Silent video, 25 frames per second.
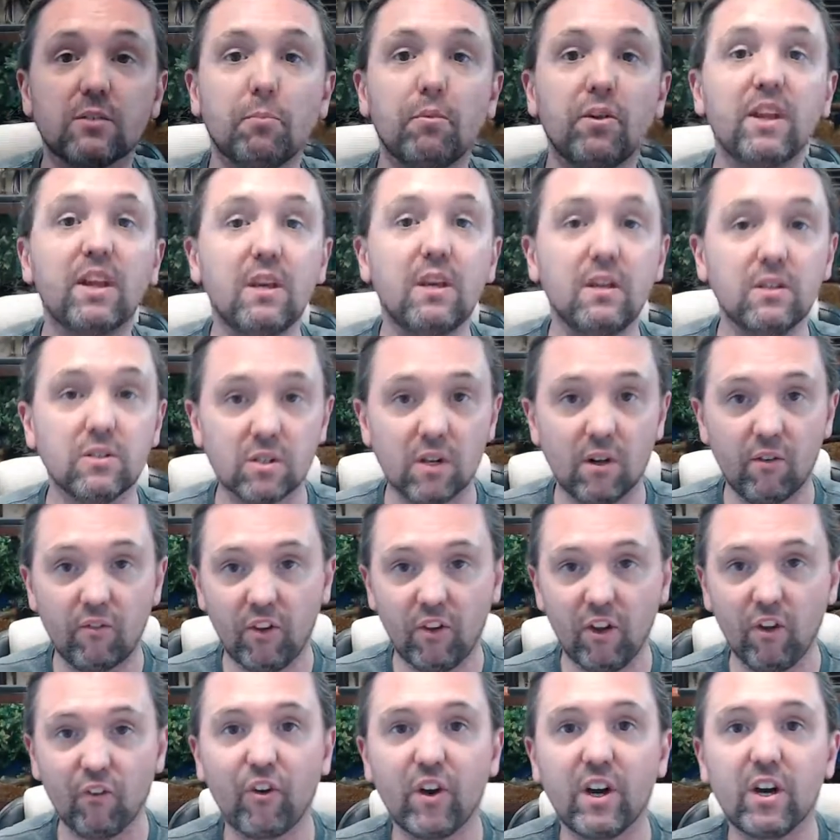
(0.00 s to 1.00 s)
please
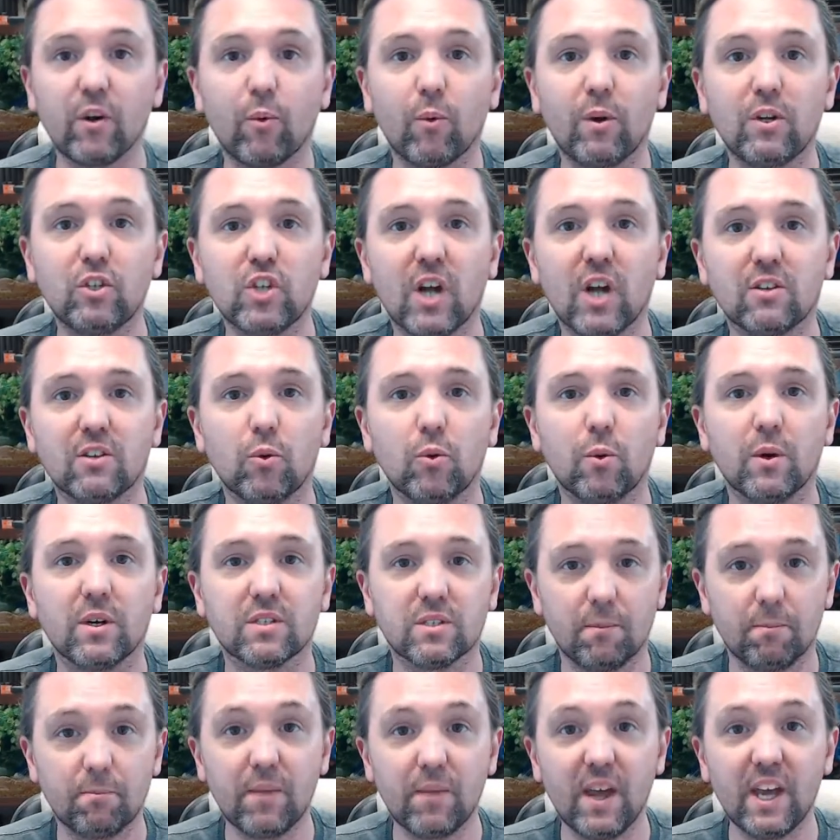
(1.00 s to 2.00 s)
feel free to reach out to
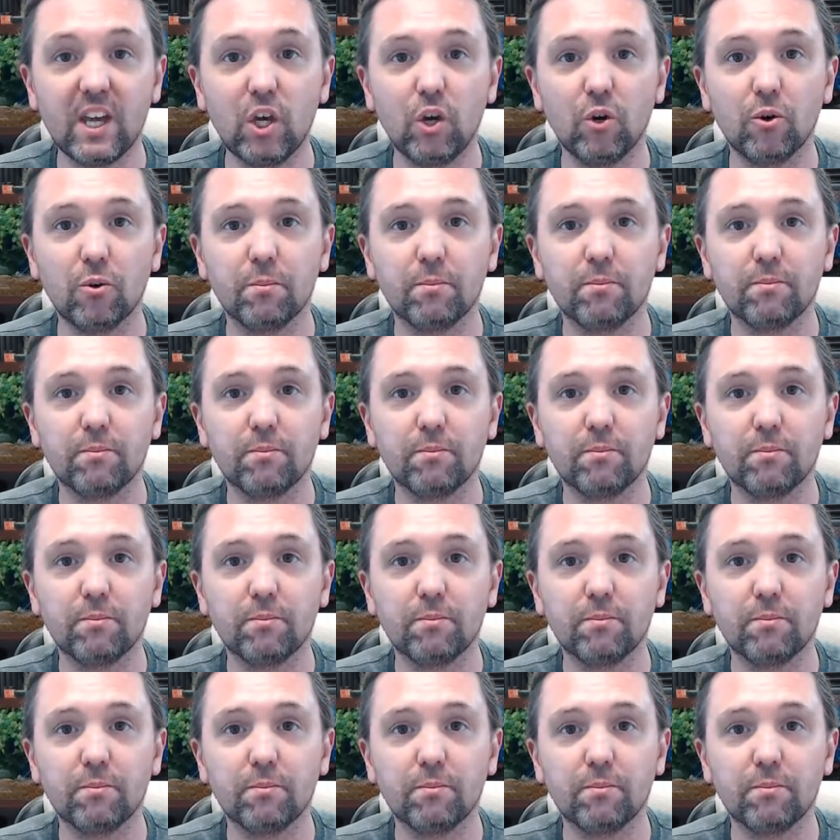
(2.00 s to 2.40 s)
us. Thank you.